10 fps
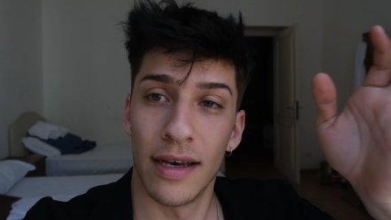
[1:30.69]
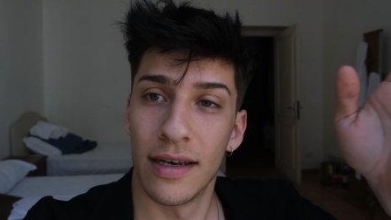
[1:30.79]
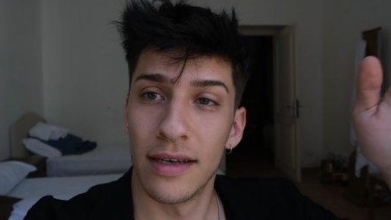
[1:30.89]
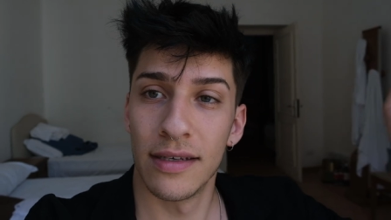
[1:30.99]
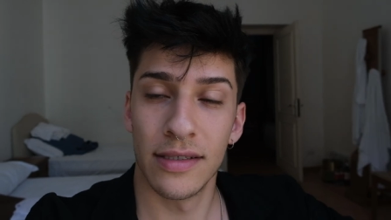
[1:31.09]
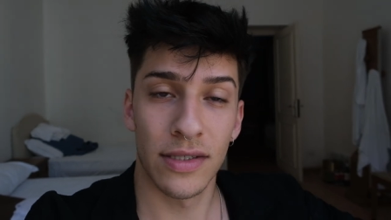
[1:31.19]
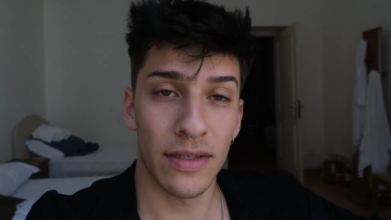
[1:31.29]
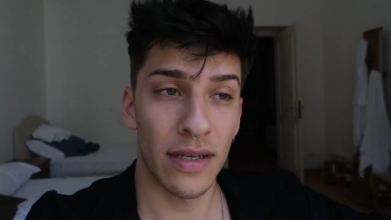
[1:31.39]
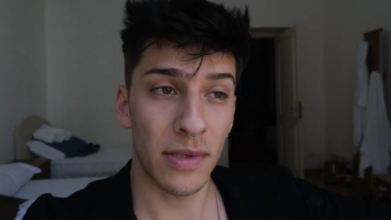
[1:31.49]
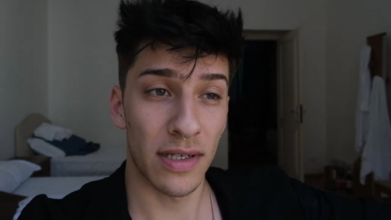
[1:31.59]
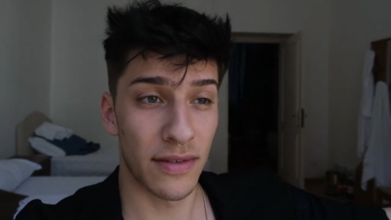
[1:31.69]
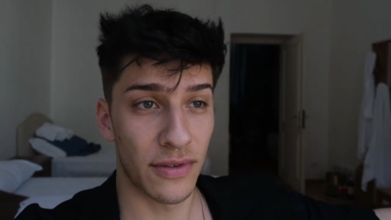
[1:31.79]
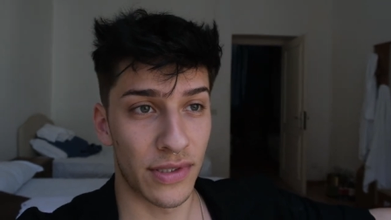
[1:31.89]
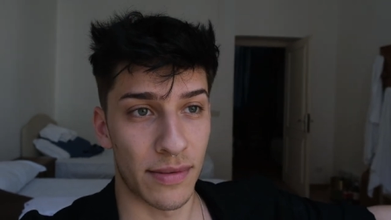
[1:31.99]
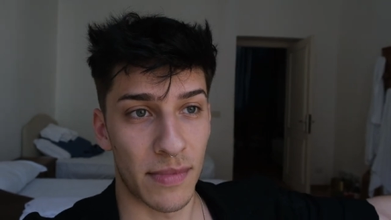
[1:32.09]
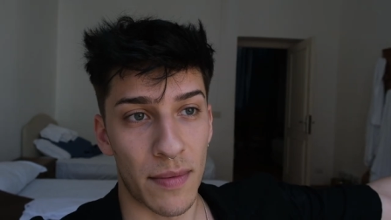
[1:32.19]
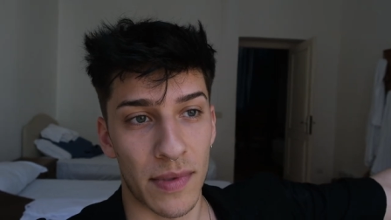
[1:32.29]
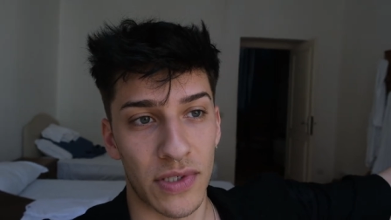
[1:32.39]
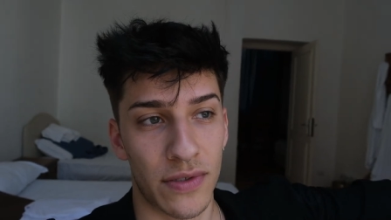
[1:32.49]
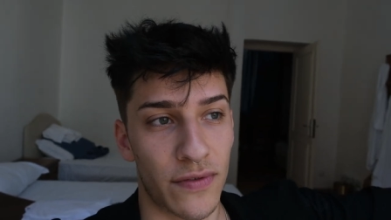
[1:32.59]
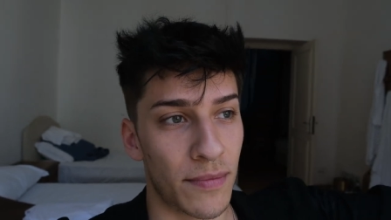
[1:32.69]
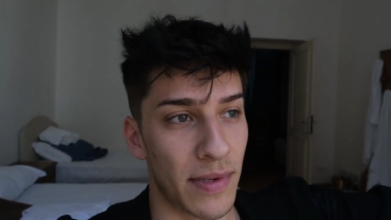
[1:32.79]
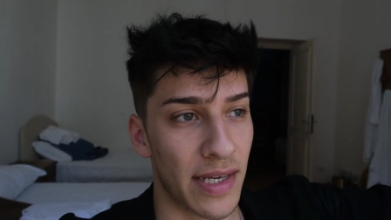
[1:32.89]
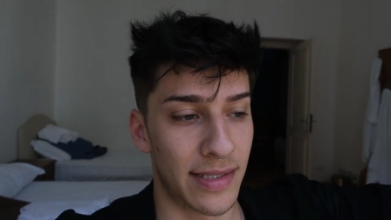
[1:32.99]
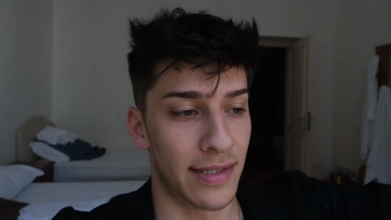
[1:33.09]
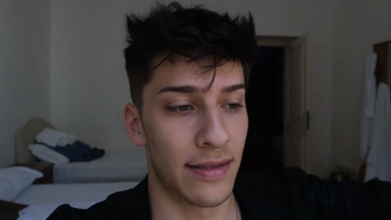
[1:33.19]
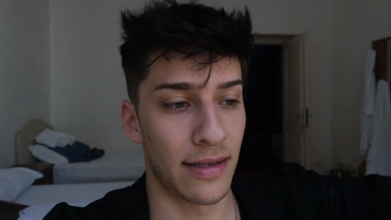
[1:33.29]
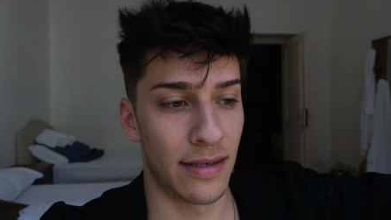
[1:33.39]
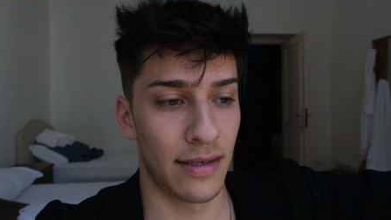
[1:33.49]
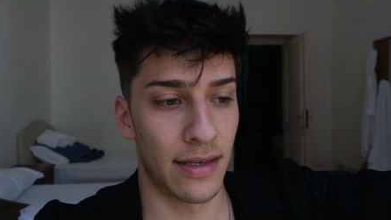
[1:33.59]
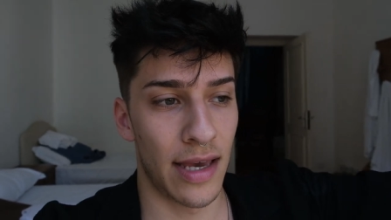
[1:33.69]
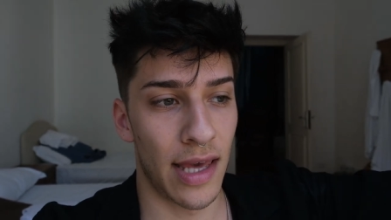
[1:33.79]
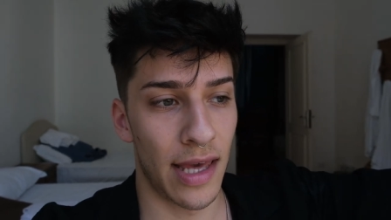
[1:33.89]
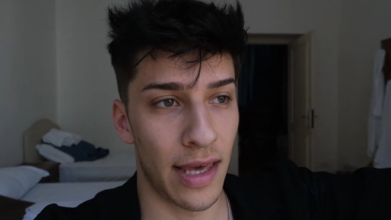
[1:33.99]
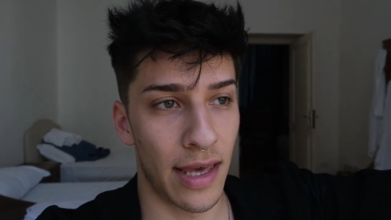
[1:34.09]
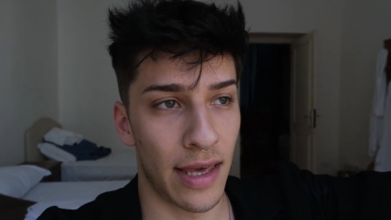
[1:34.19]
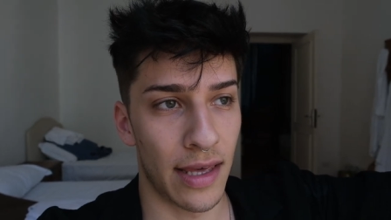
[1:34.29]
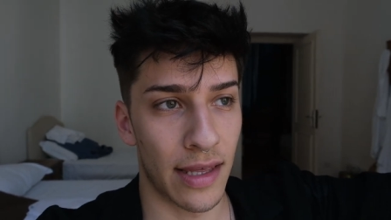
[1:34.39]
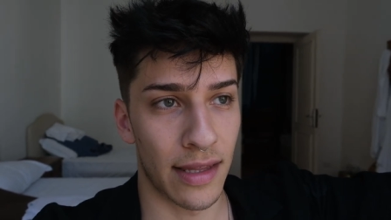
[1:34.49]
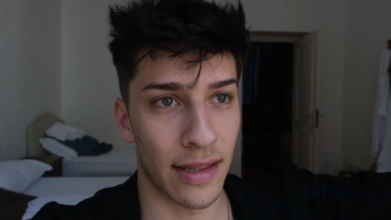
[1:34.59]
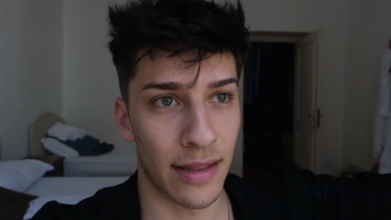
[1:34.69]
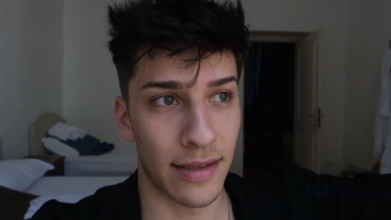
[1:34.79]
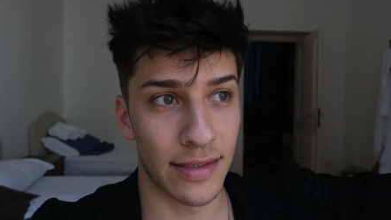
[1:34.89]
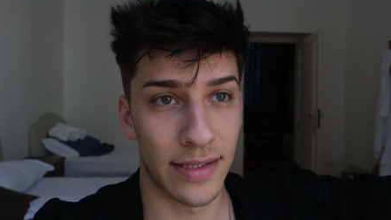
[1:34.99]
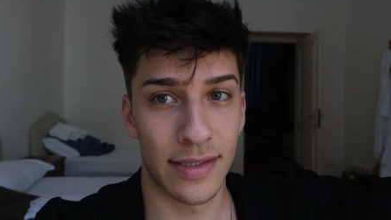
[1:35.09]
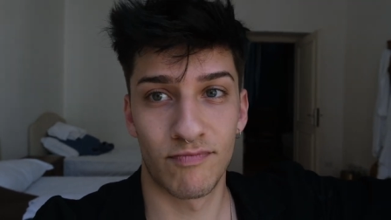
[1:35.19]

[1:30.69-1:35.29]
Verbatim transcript: So yeah, I'm gonna leave you some images from yesterday, and